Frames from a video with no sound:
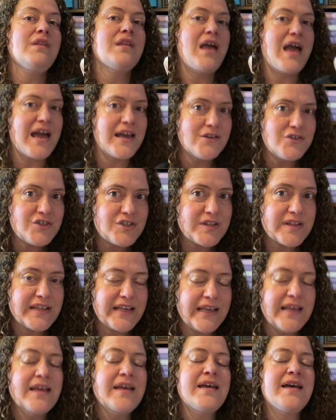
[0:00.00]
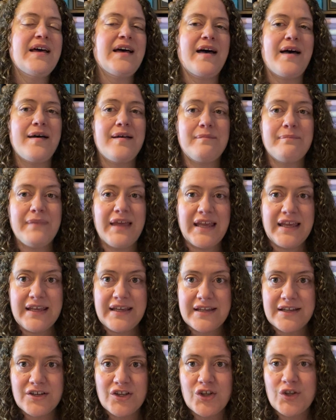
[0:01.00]
Actually, a
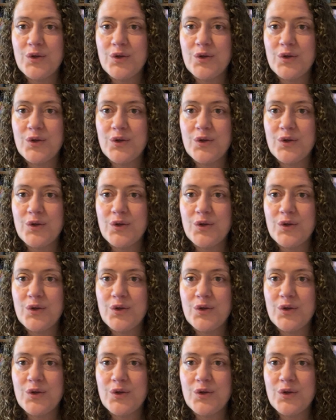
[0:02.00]
man